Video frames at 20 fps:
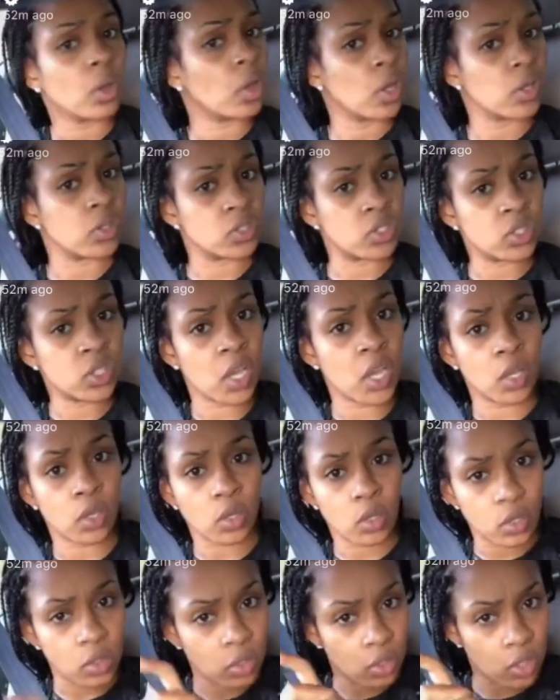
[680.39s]
and say,
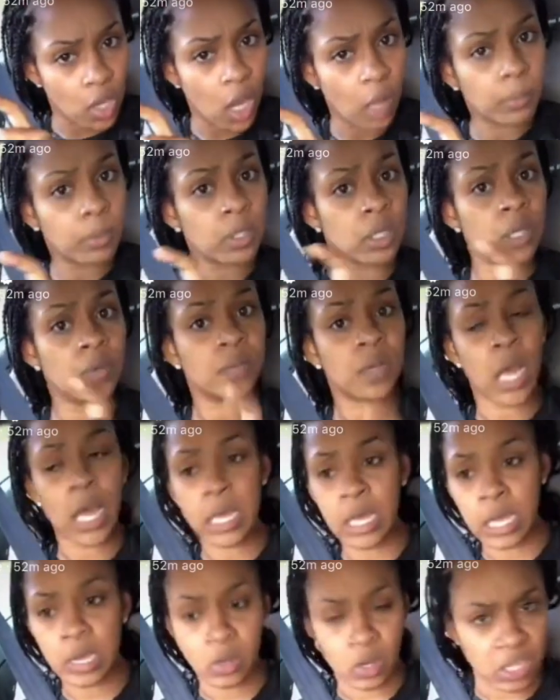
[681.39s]
y'all believe
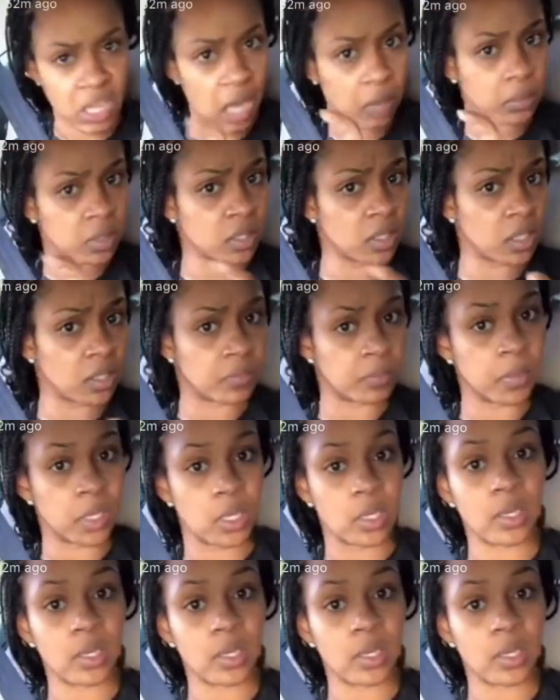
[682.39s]
Kiyanne or y'all believe me.